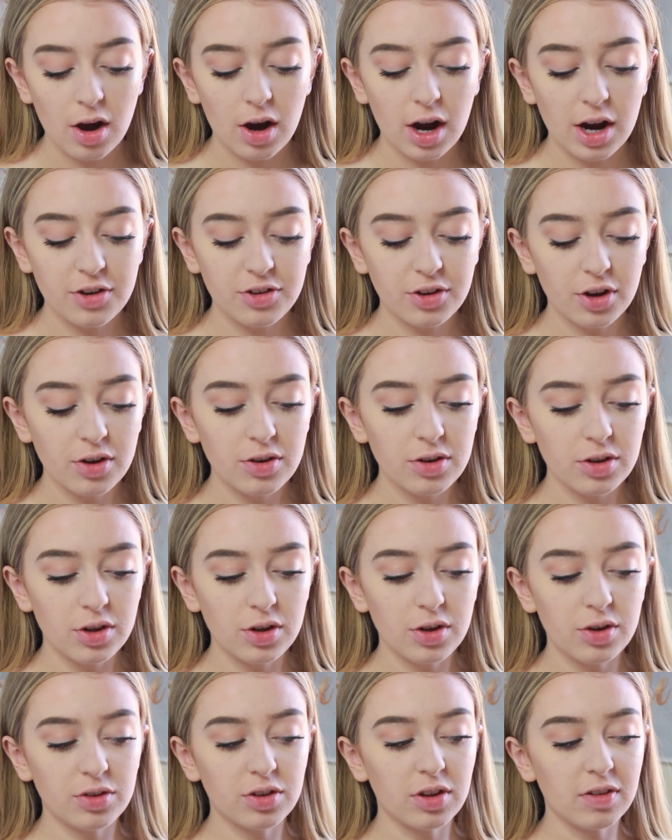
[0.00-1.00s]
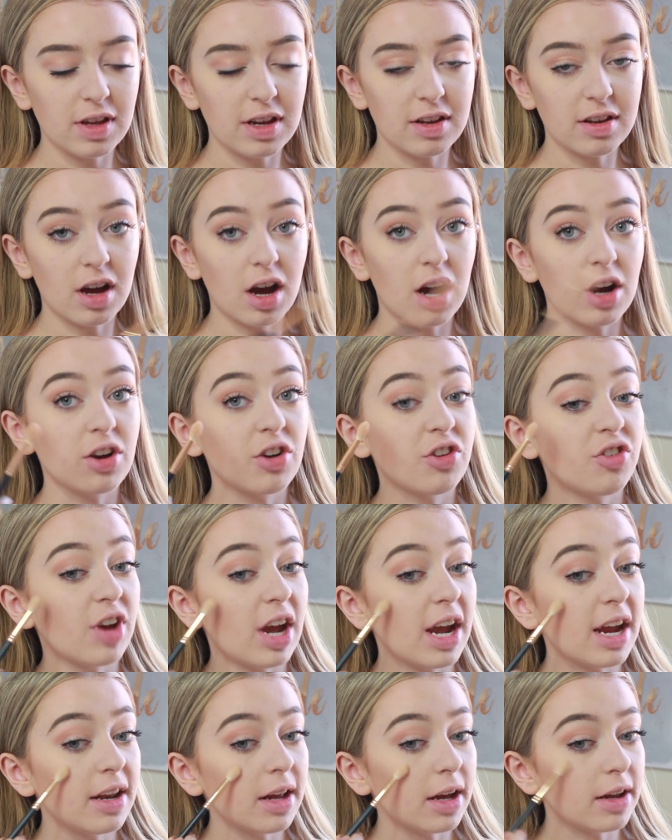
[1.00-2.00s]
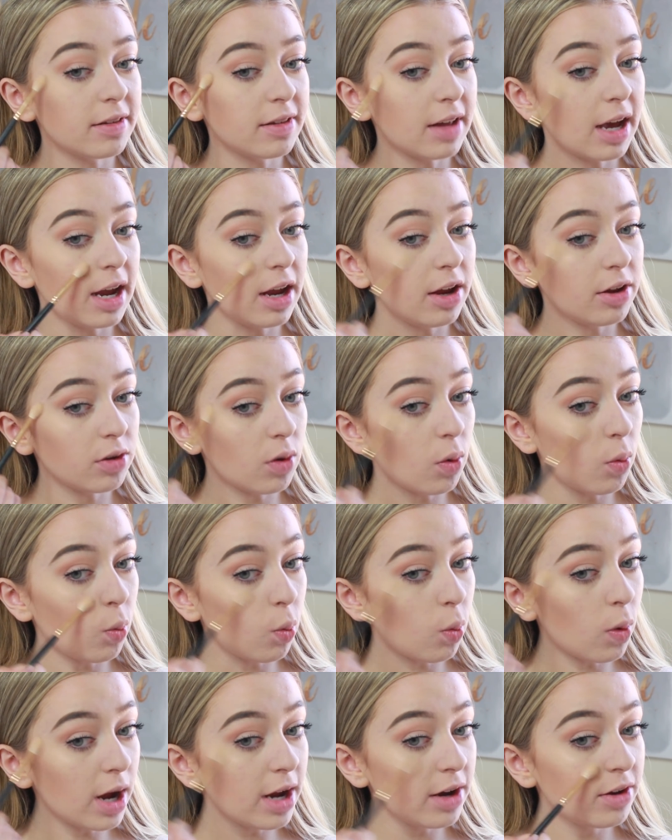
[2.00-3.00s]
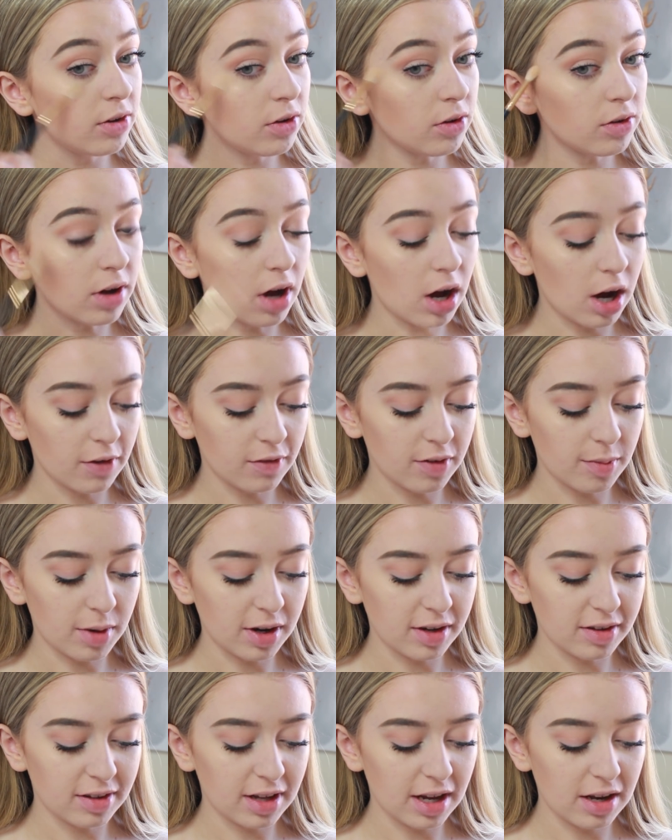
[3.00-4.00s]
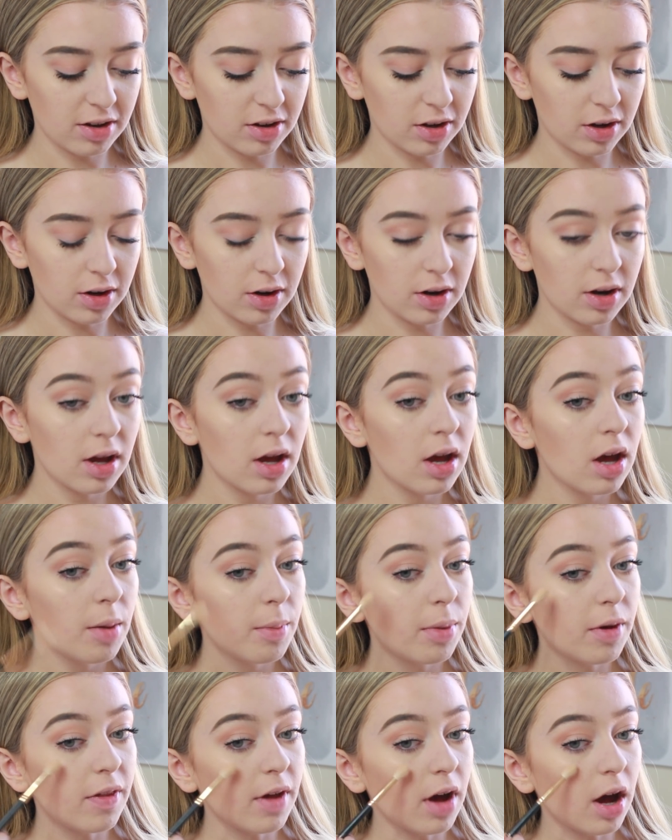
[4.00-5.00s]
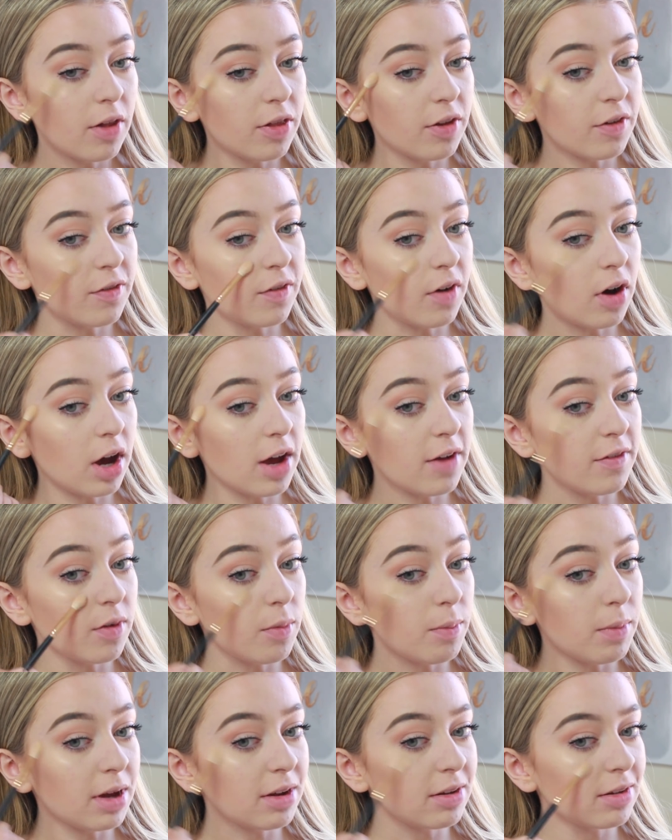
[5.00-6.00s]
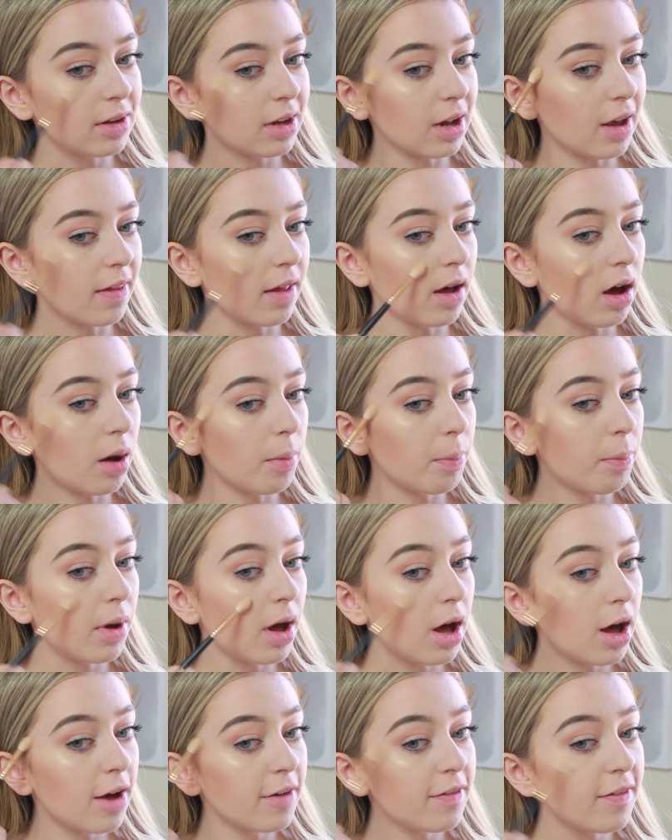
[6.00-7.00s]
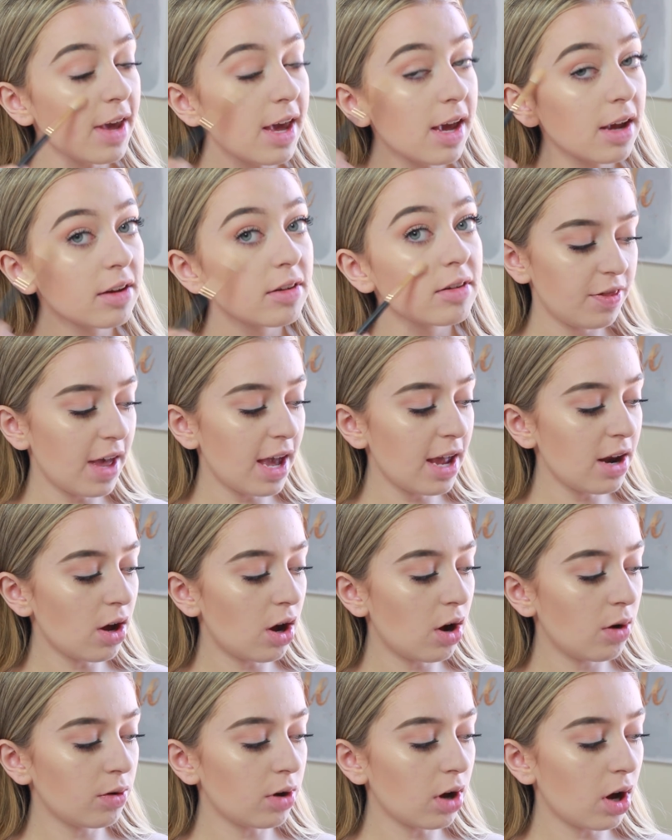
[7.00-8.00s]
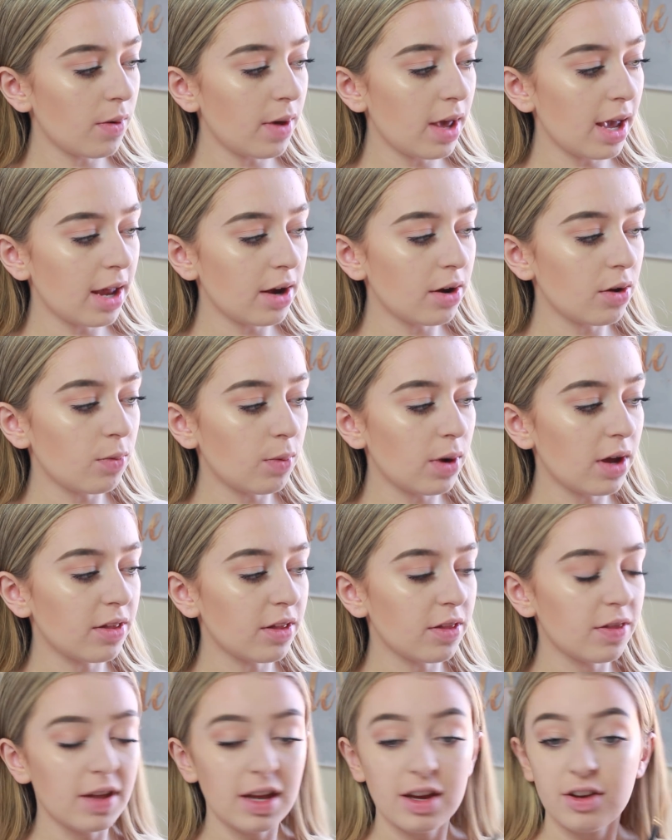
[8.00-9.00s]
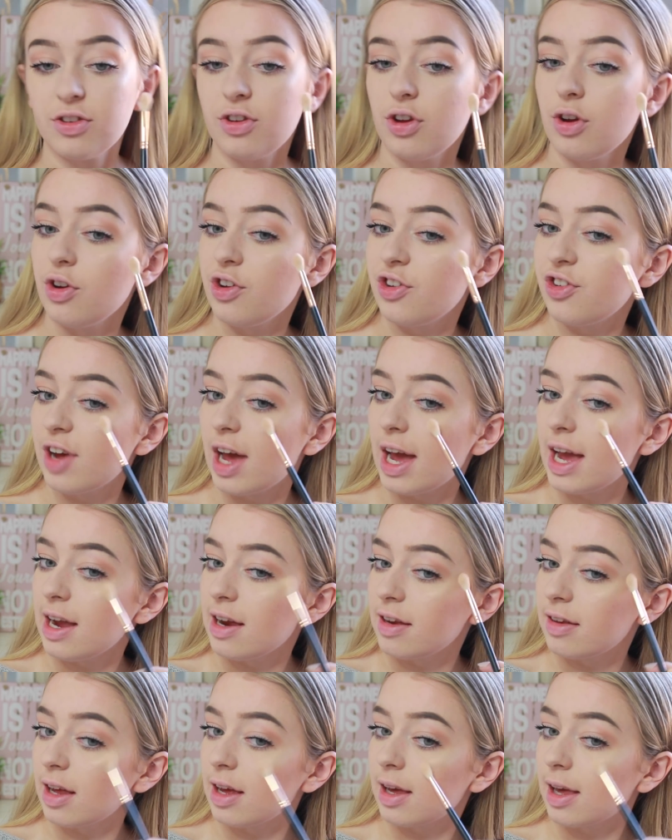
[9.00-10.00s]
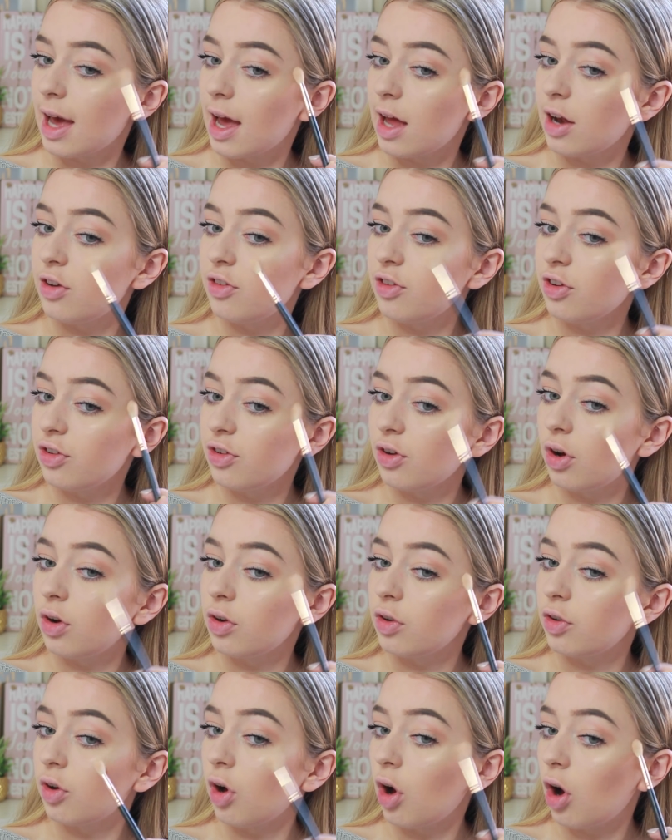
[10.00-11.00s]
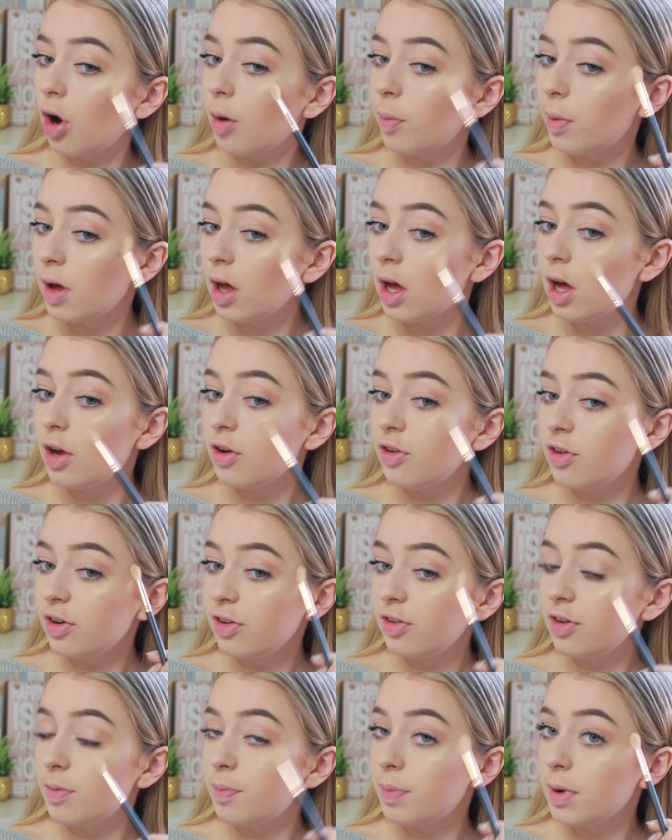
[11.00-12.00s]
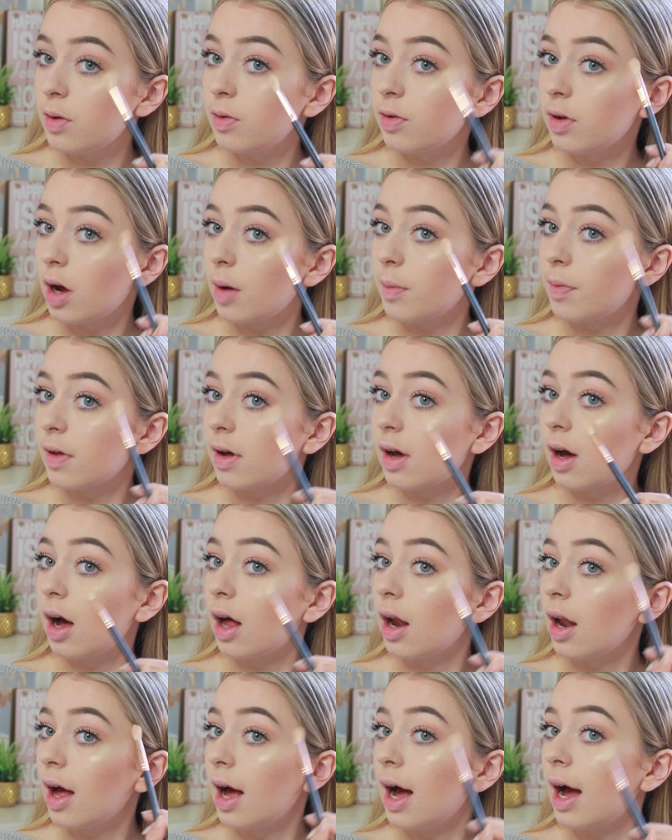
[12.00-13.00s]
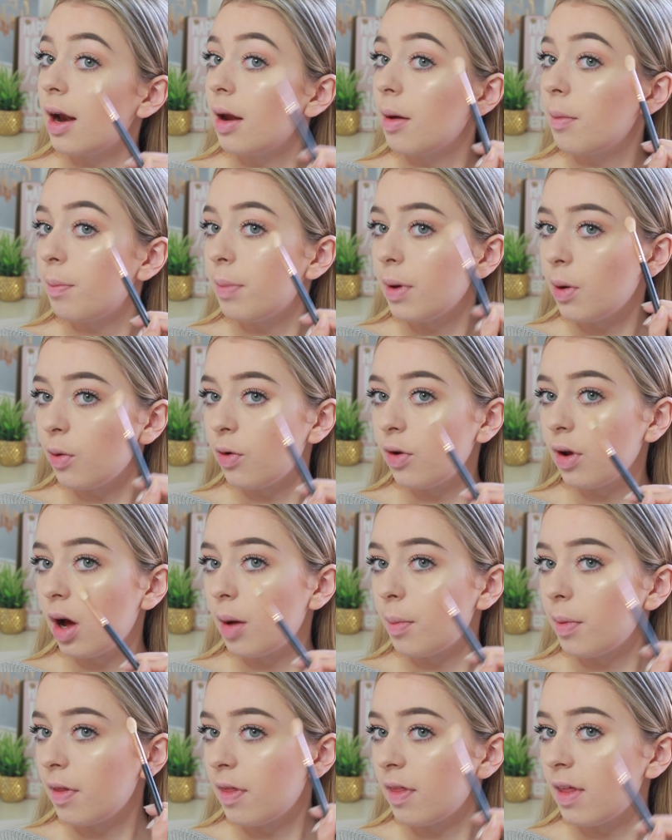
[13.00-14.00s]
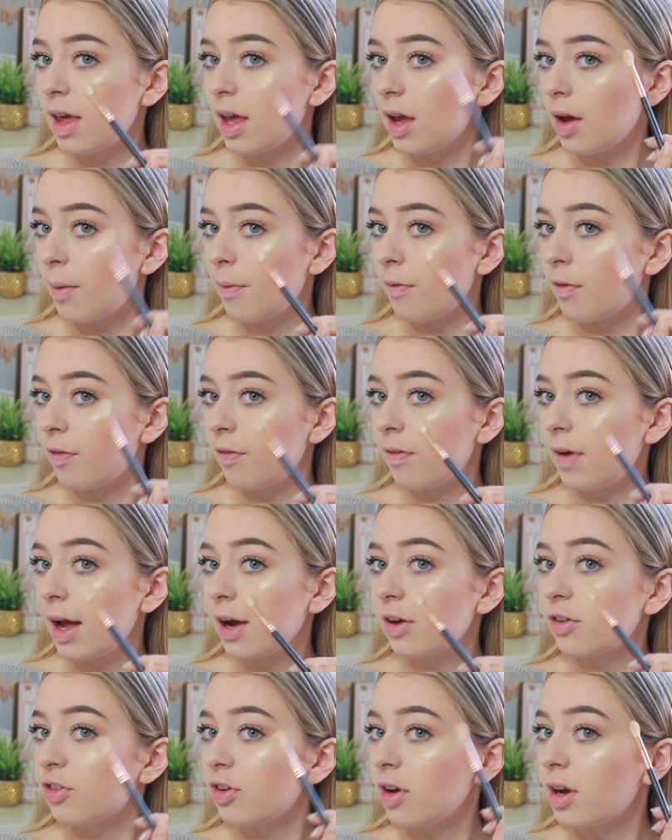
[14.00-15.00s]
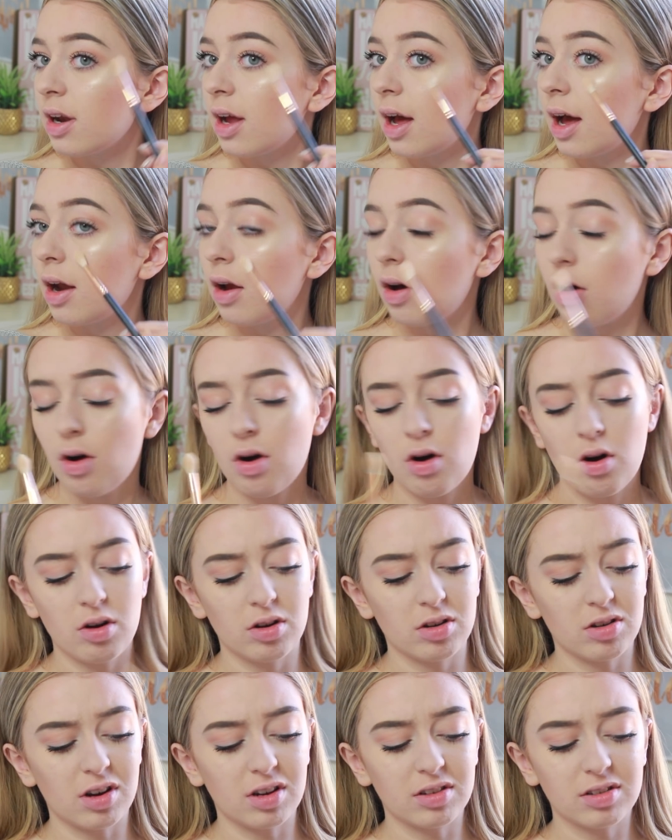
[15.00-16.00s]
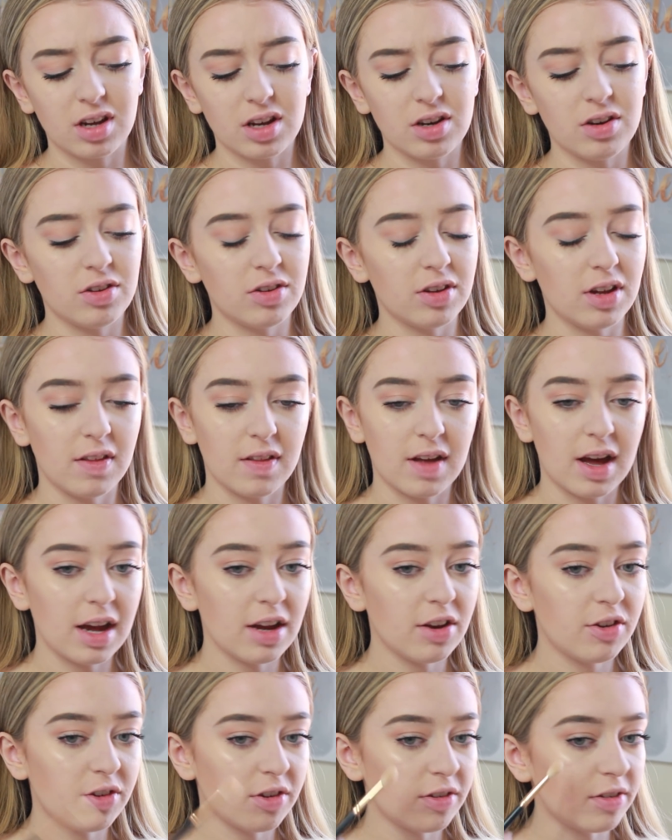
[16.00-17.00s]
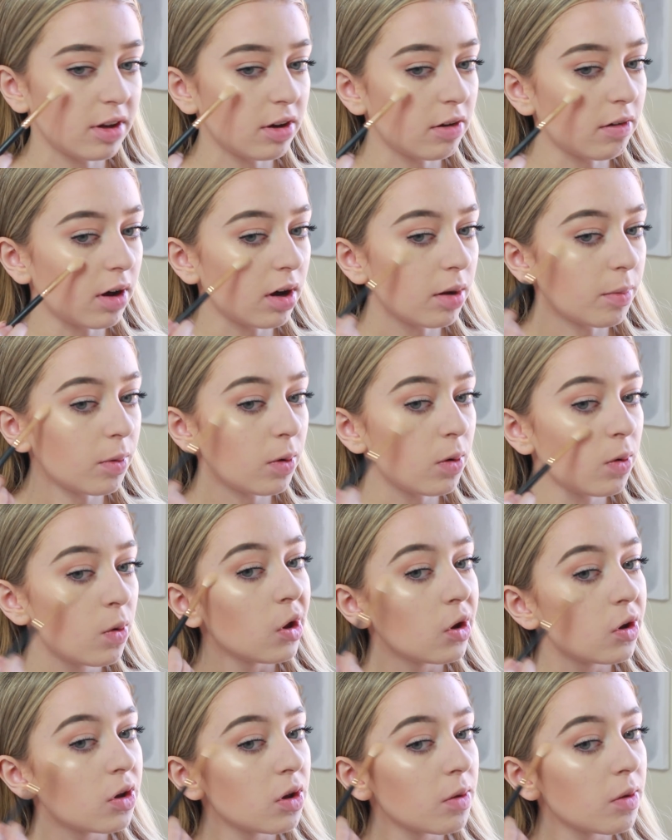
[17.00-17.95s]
I don't use the darker shade as that is way too dark for my skin tone, but the other five mixed together are perfect. Then I'll go in with these two shades, again just on top, just to build up the colour and build up the reflection. And oh guys, can you see that? It's just incredible.